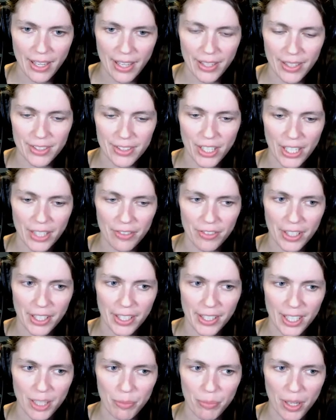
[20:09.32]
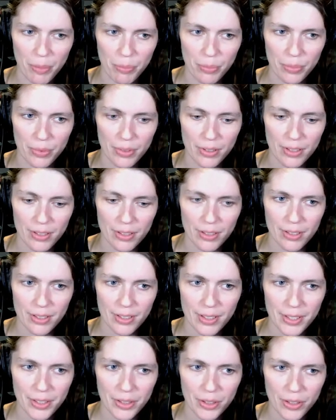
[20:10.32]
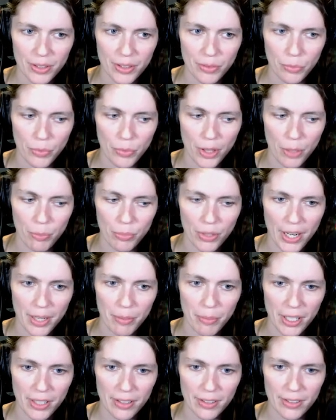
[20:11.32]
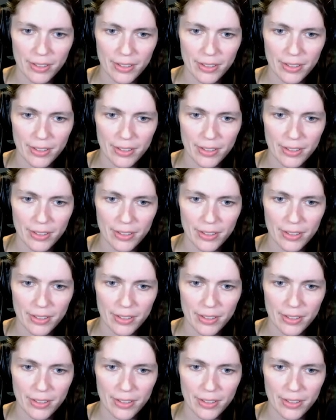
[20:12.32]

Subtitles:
he's not even gonna keep up with the Pride Mate.